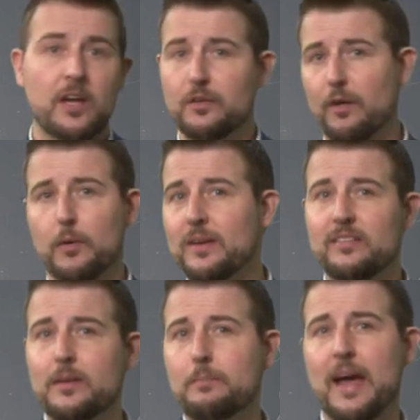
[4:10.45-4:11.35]
You've already
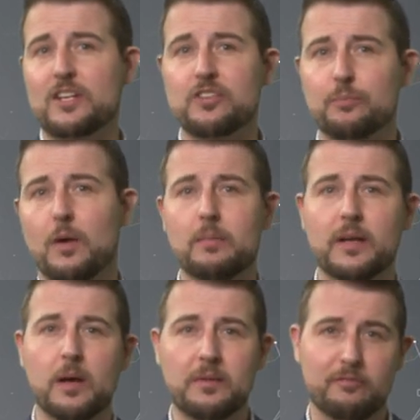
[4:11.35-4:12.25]
seen patches probably
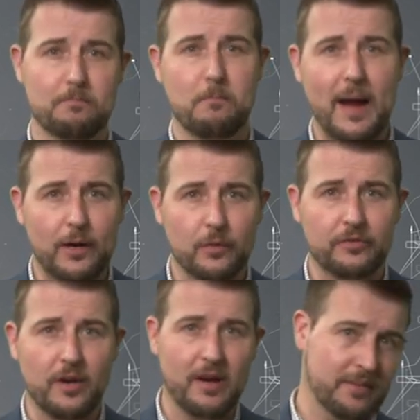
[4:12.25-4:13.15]
coming from
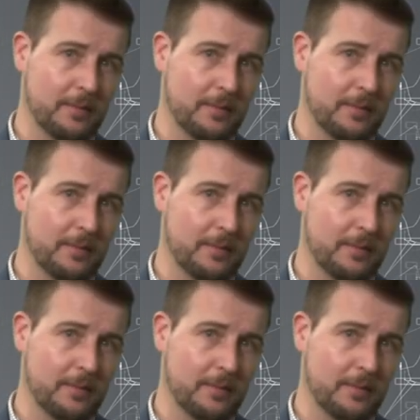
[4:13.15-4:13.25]
Microsoft.